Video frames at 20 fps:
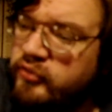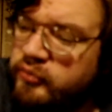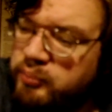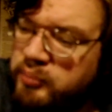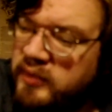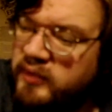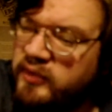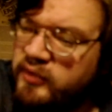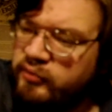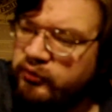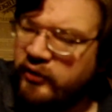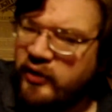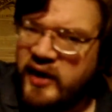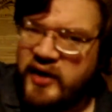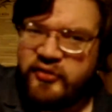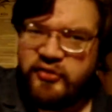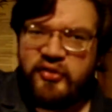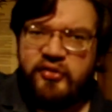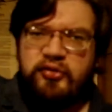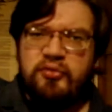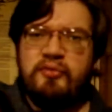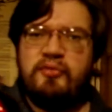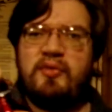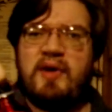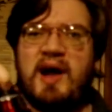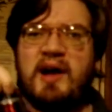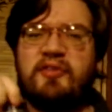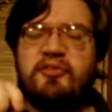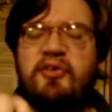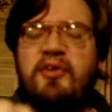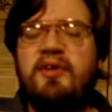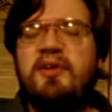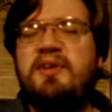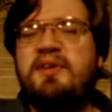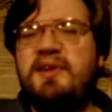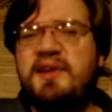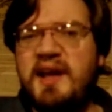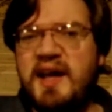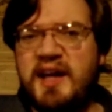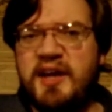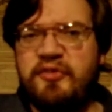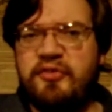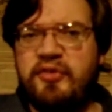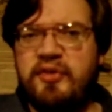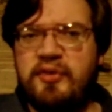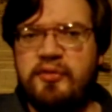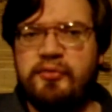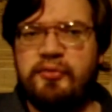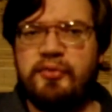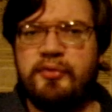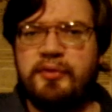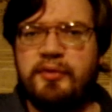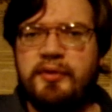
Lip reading: Bill of Rights is in fact negative.